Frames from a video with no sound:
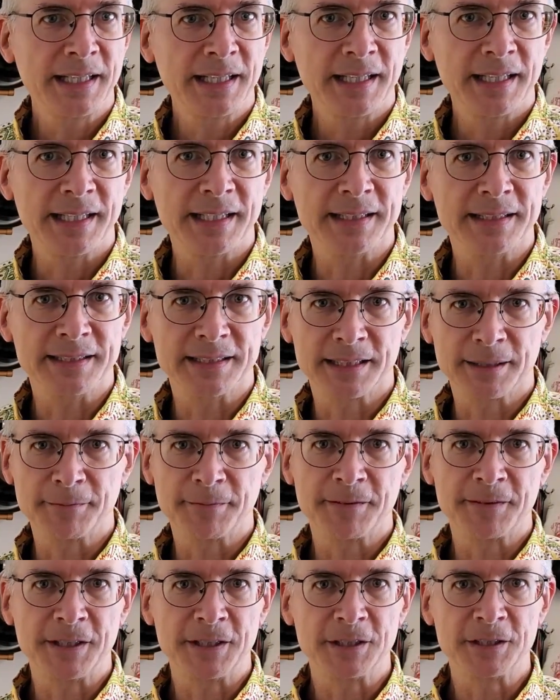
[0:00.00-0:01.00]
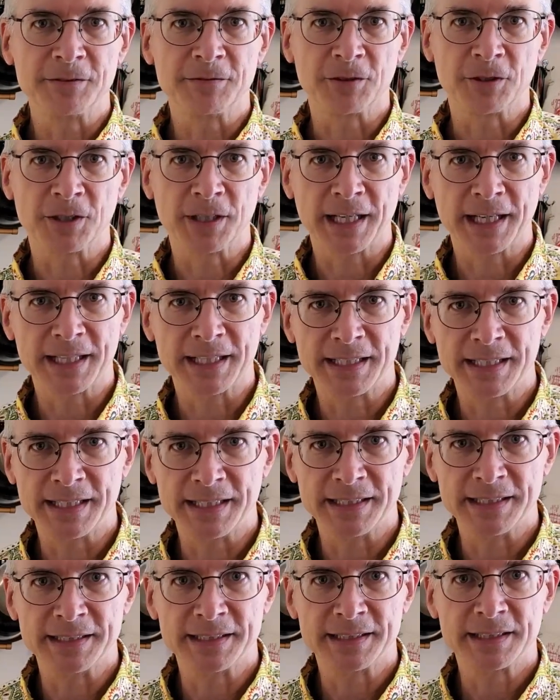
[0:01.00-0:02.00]
and some of those
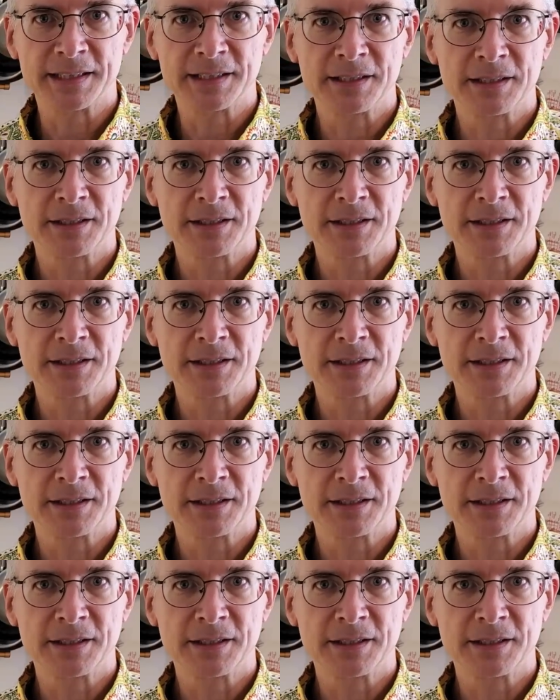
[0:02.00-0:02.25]
varieties